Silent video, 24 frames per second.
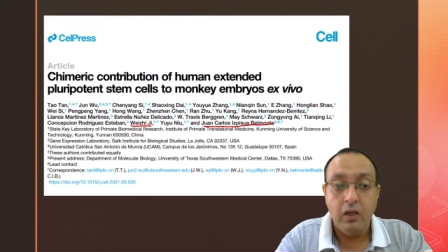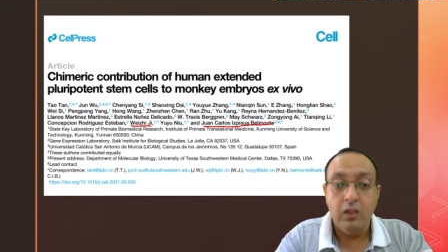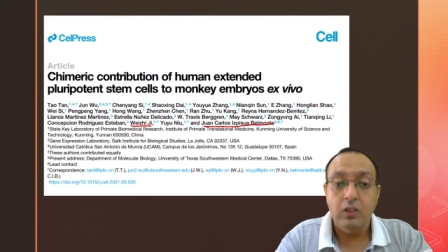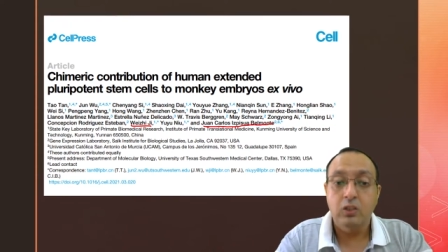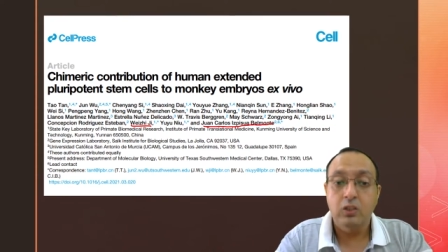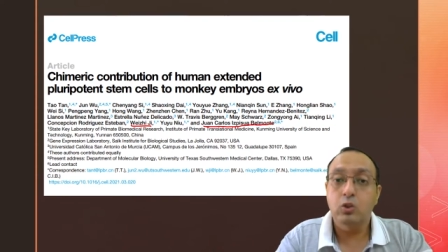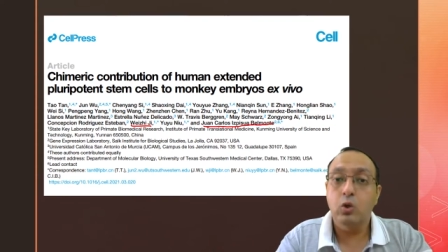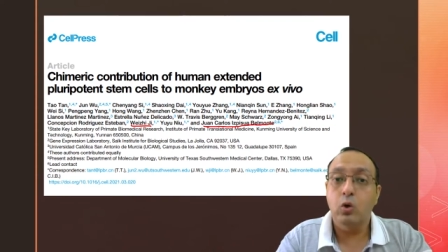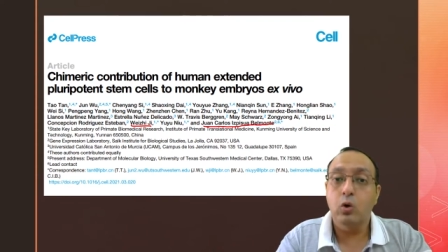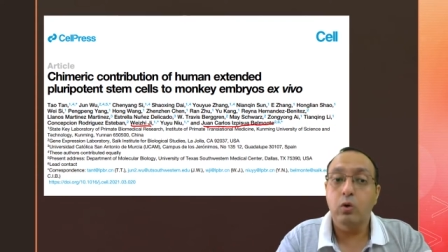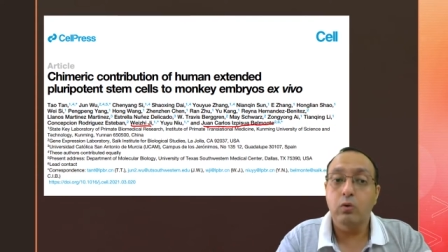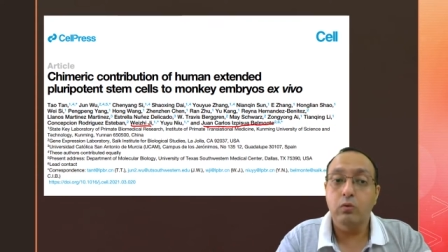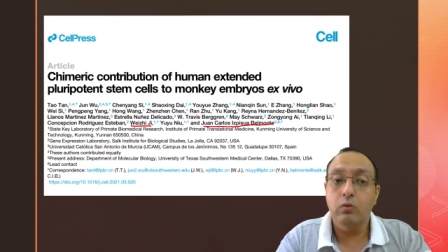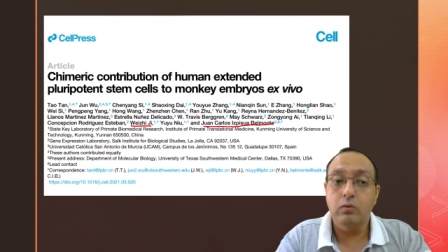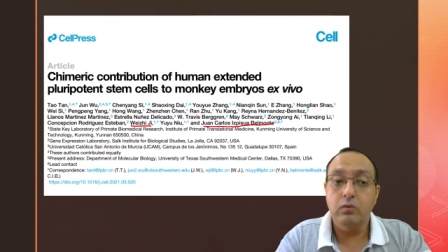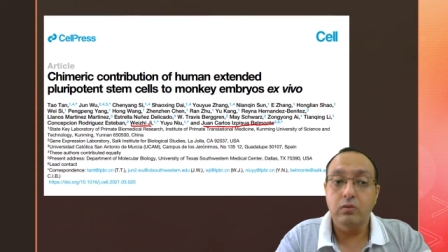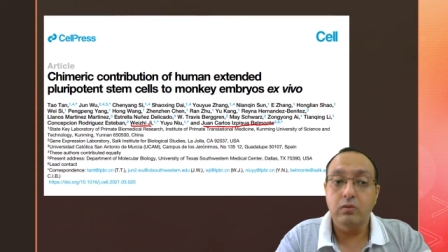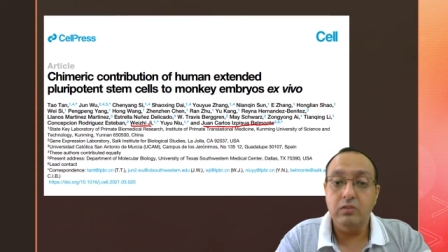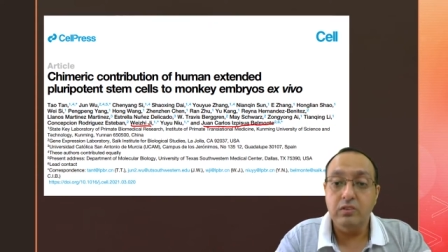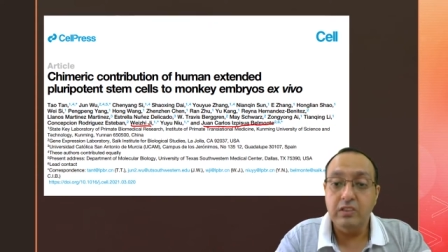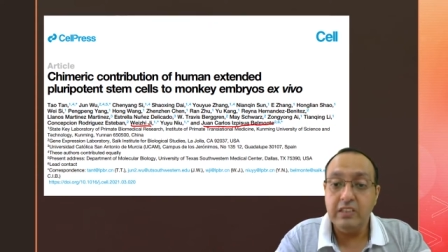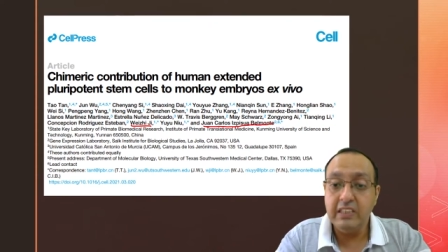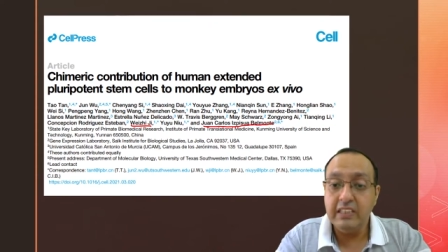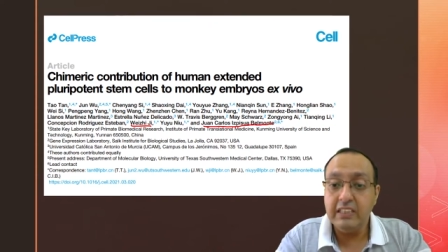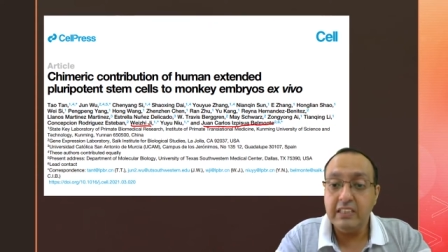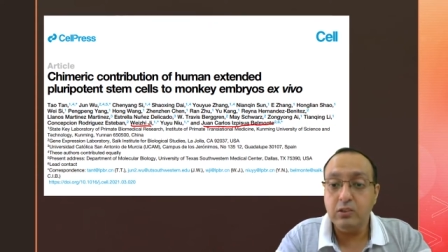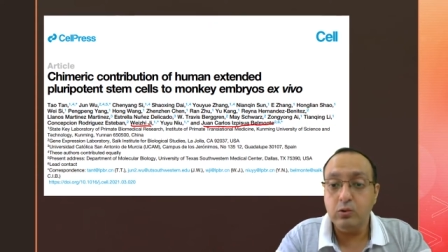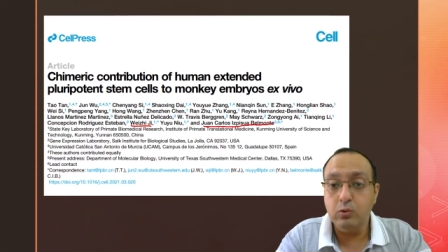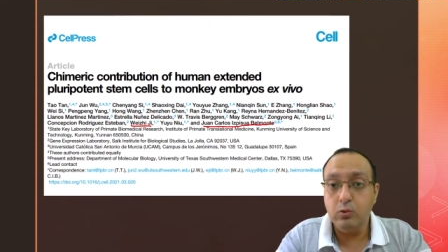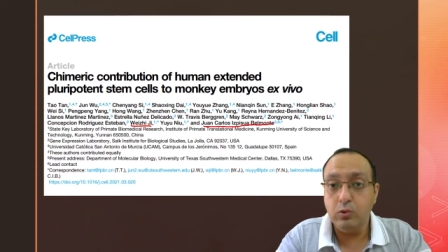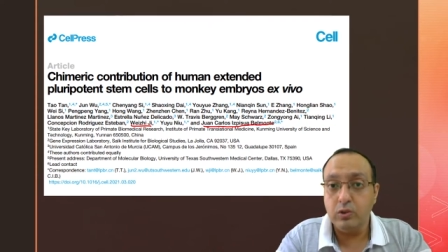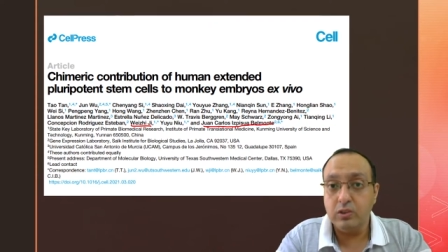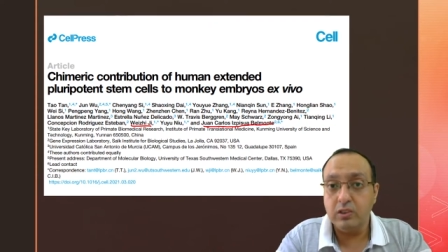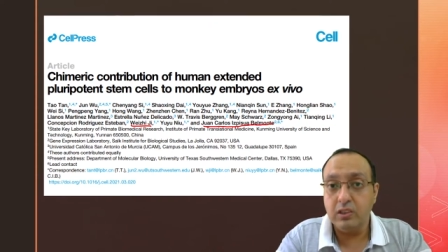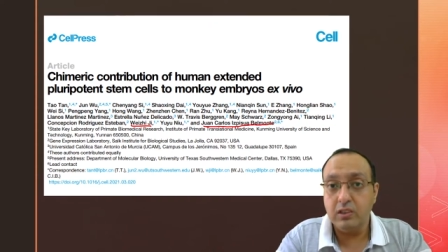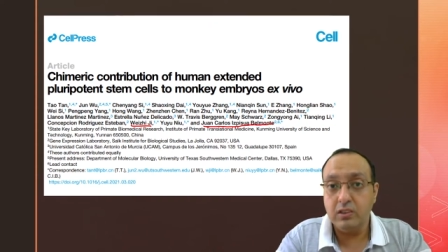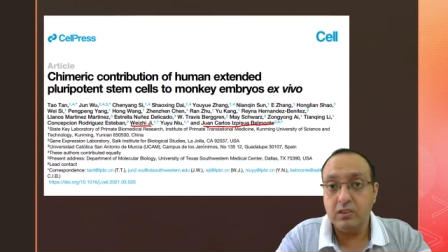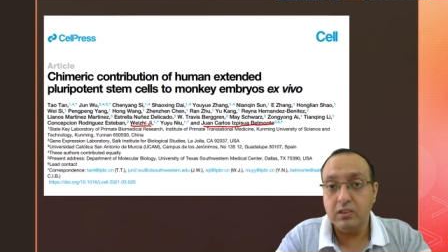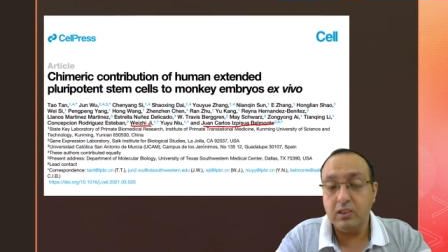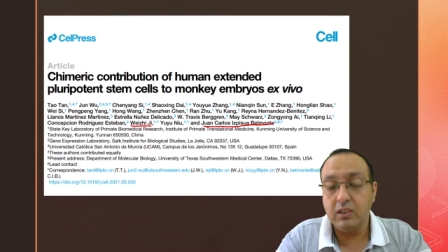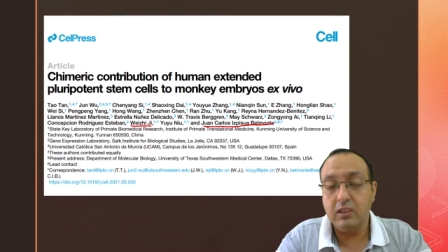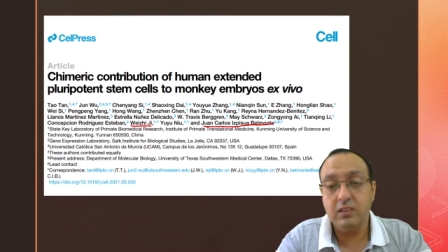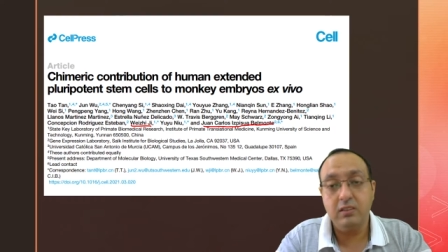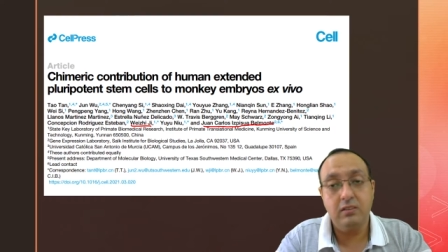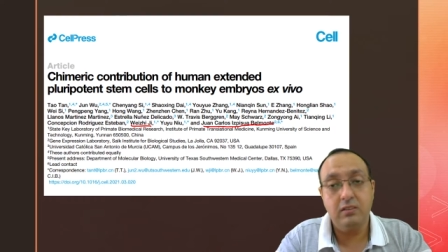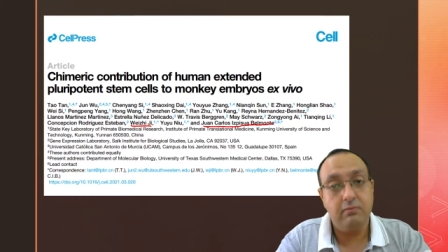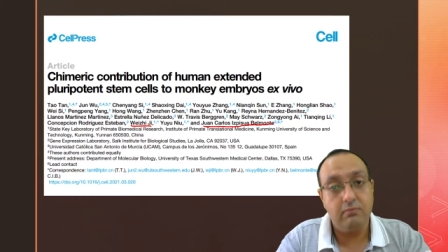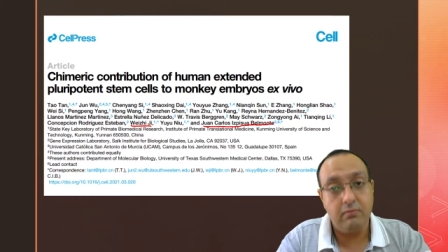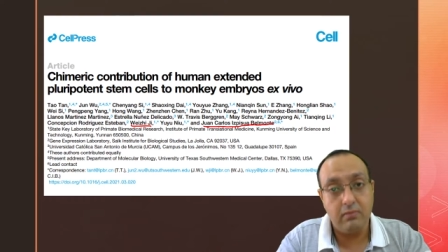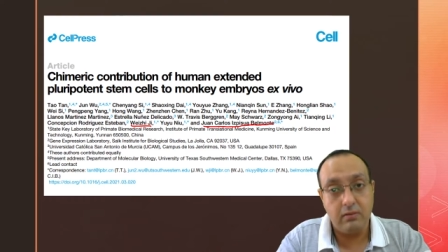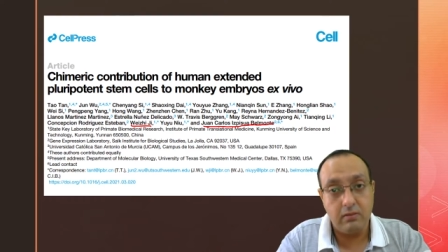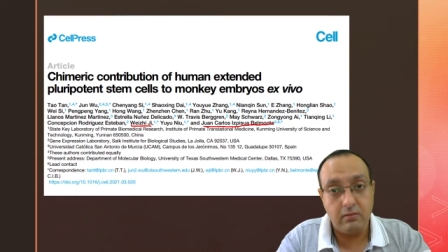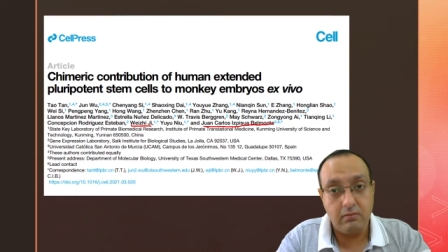So these two researchers,